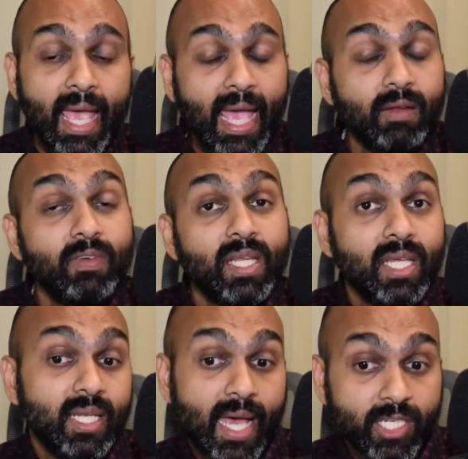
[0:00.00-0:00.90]

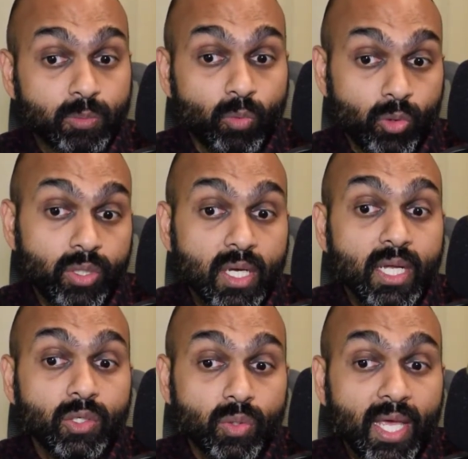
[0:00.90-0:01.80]
NVD dashboard
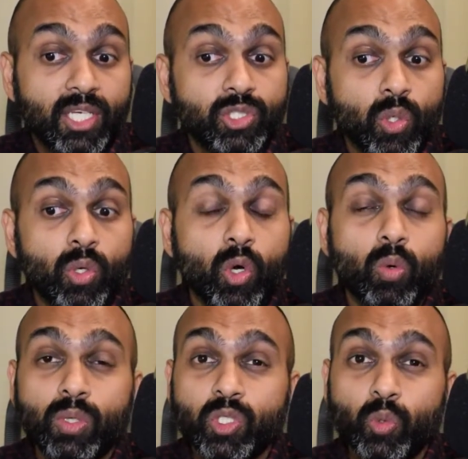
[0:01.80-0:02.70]
today showed
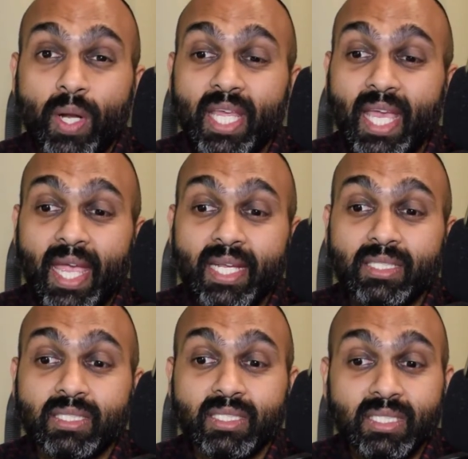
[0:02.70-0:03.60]
over
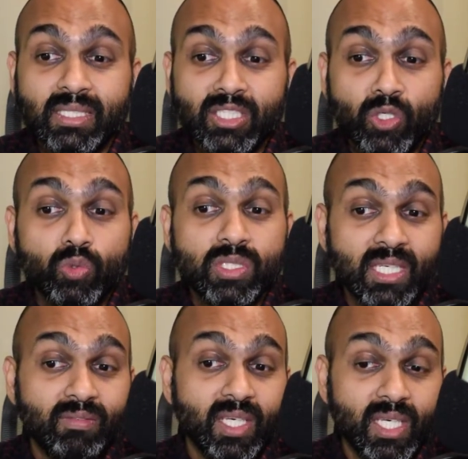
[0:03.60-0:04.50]
28 new
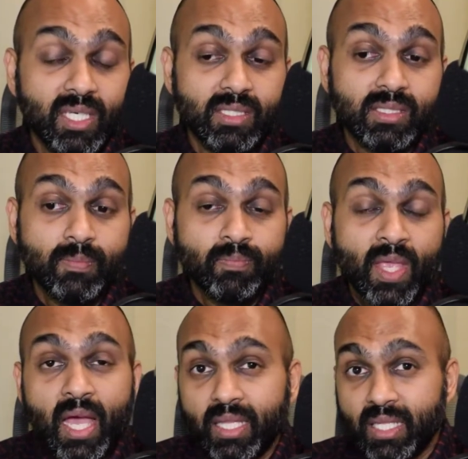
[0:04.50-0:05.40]
CVEs.
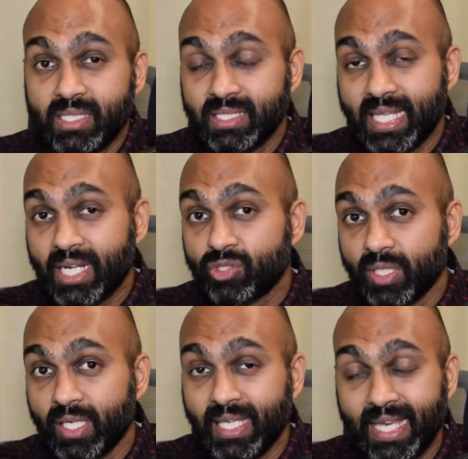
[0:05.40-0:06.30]
This is
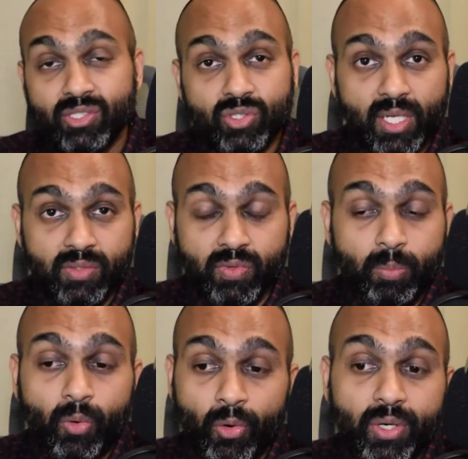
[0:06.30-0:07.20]
actually yesterday's
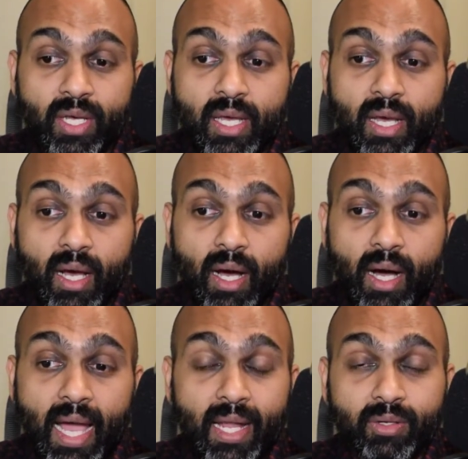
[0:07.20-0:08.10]
report,
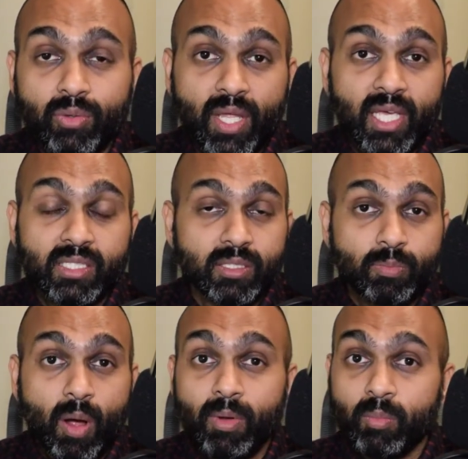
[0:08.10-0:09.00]
and today's there's
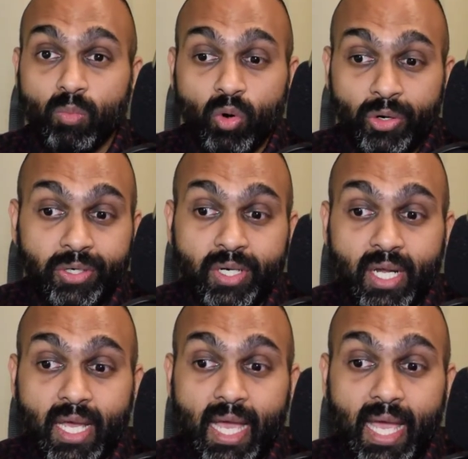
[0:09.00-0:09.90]
probably more.
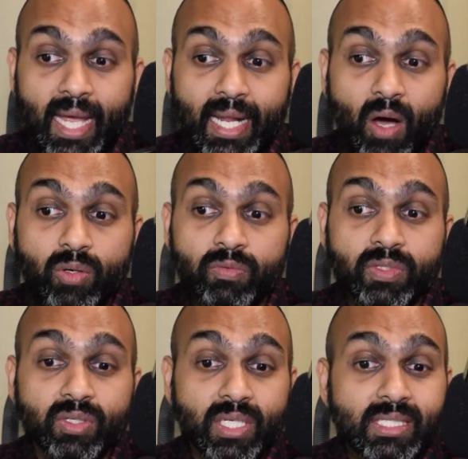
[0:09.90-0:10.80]
And out of
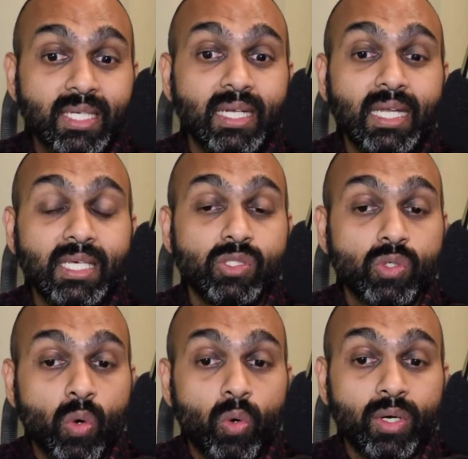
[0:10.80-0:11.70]
the recently
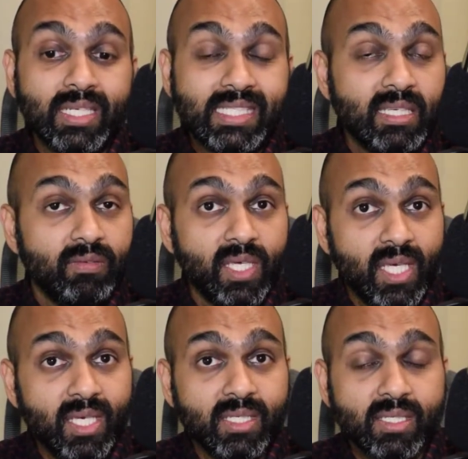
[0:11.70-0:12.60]
scored
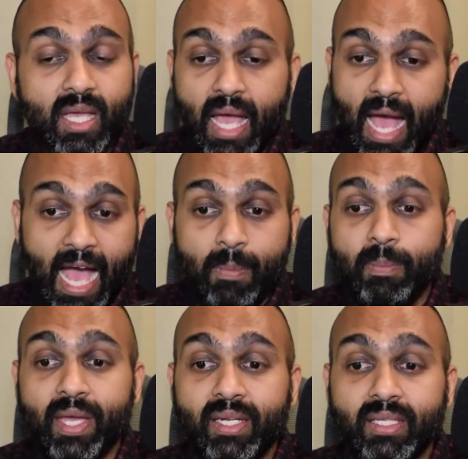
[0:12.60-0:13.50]
CVEs, I
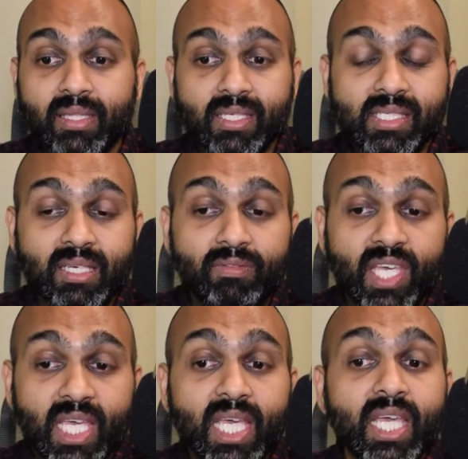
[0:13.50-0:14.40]
picked the
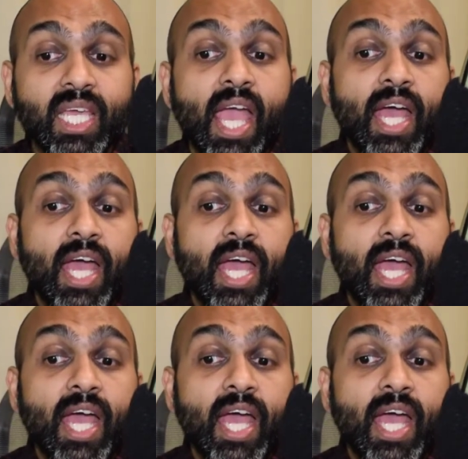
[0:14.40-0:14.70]
CVE